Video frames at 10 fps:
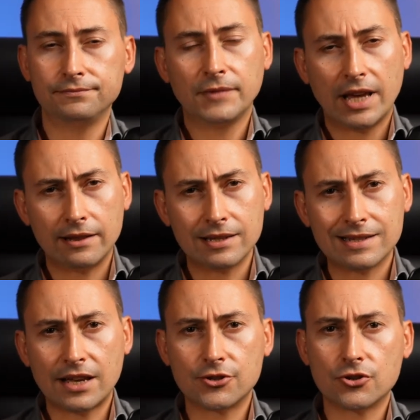Endless
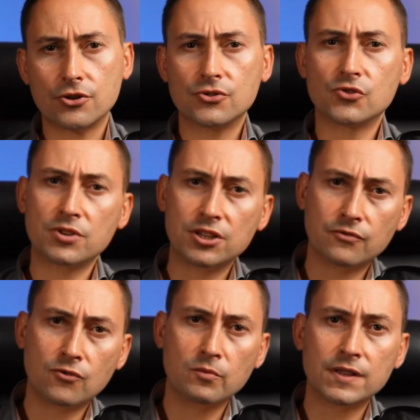lectures, rigid
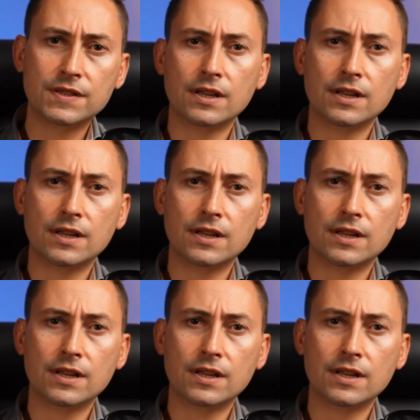formats,